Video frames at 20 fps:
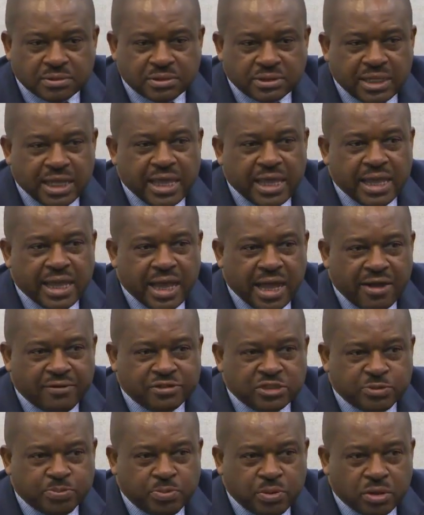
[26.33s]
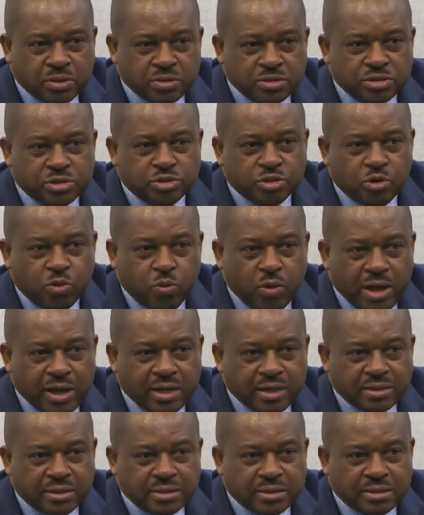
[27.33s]
they have spoken so
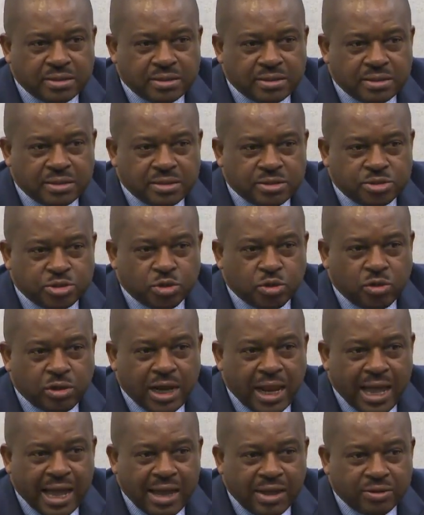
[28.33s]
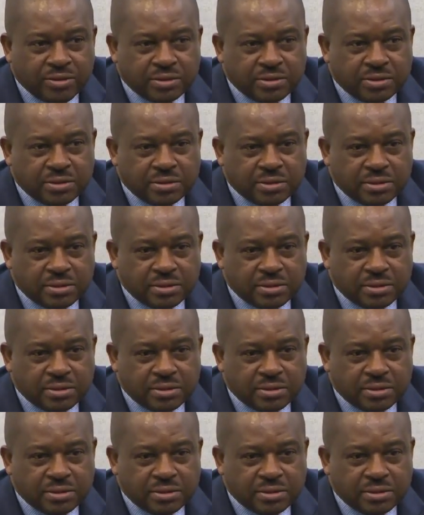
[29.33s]
well, so loud.